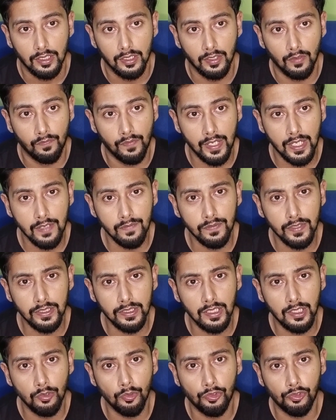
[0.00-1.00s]
Now whenever
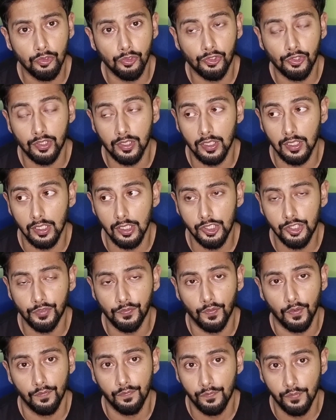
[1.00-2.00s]
they used to scourge
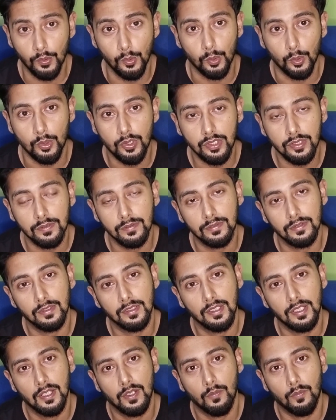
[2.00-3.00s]
for food,
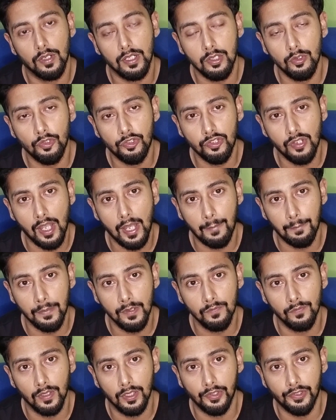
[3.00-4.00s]
what used to
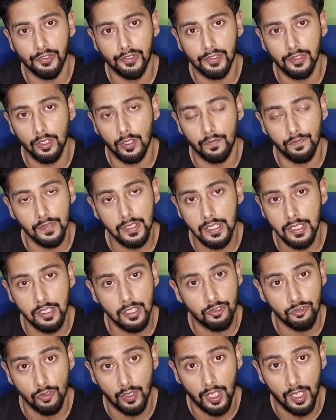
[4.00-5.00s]
happen was they often
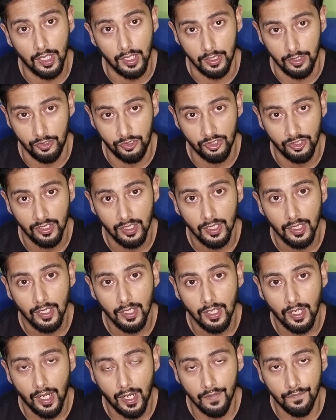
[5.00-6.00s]
needed to hunt,
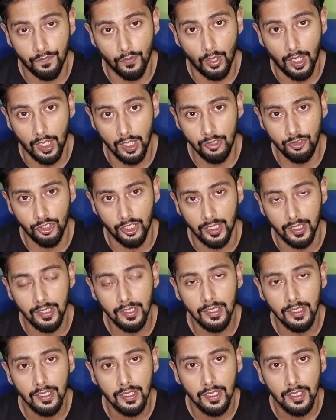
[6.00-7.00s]
and for
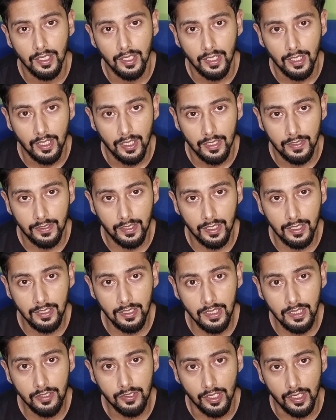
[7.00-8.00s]
hunting they
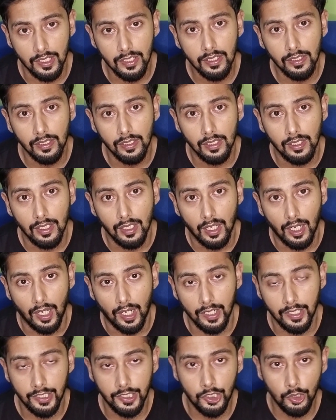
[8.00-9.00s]
needed
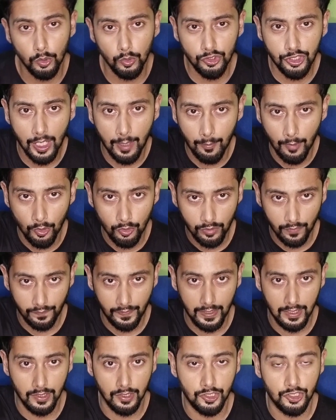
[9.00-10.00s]
a huge amount
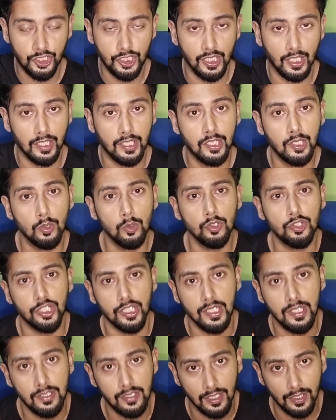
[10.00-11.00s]
of energy, a
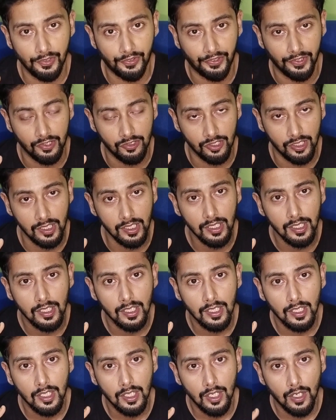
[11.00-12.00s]
huge intensity
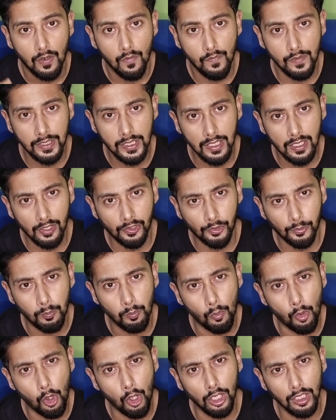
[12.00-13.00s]
within a
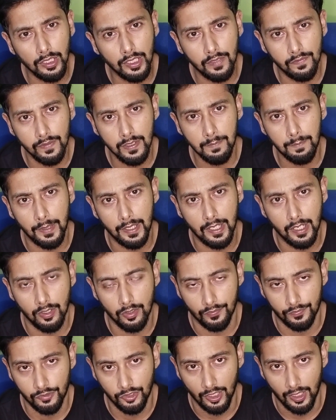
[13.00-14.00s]
small given
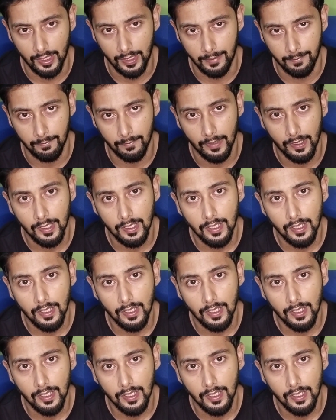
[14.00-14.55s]
period of time.